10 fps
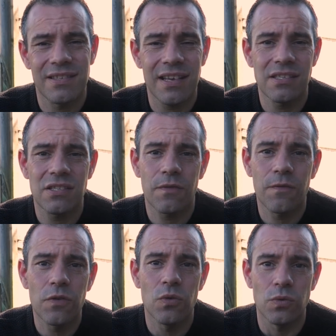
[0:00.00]
dense
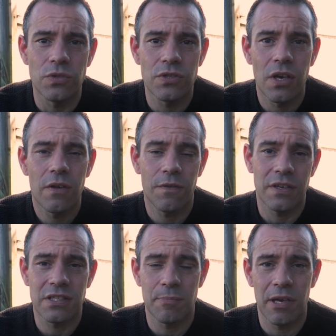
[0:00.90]
foods for
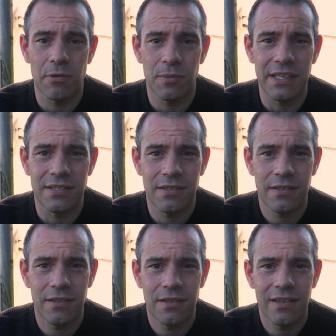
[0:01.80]
us to be able to eat.
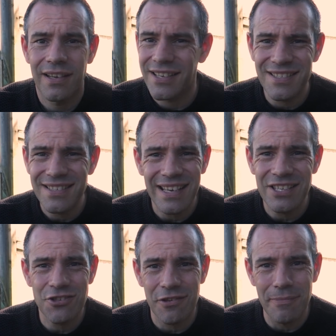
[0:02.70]
Isn't
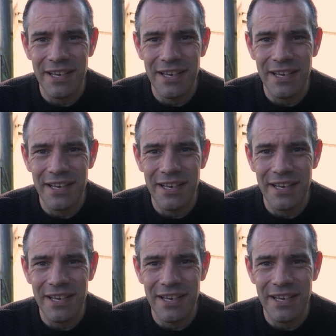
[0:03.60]
nature